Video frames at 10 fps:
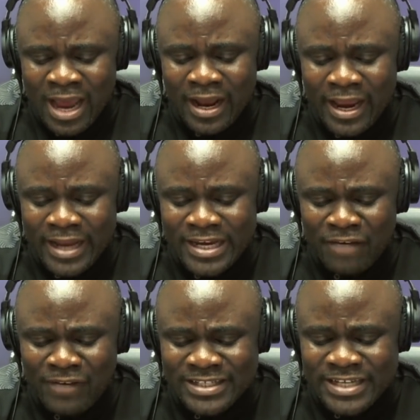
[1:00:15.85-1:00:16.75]
He
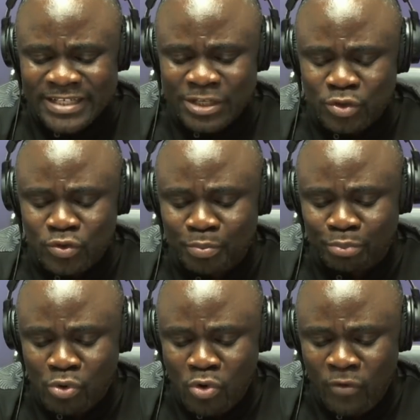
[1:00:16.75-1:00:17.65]
never ceases to
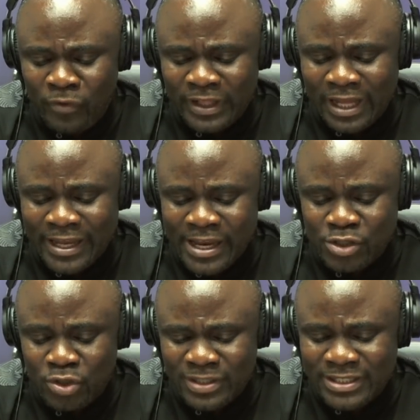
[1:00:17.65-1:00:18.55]
prove that he is
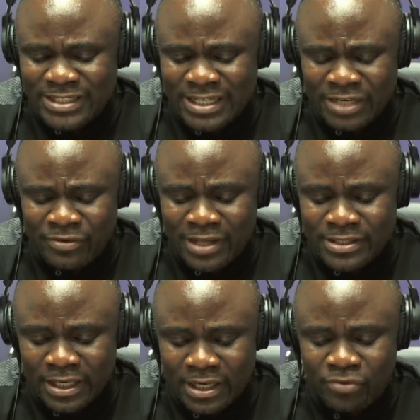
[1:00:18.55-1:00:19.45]
not just a general
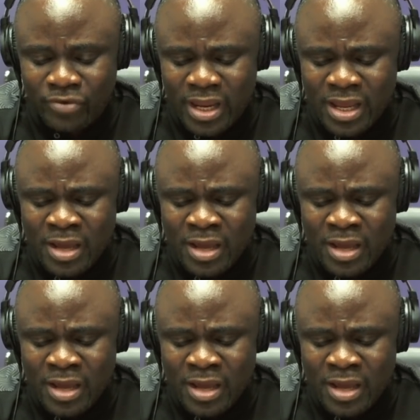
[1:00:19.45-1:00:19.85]
secretary,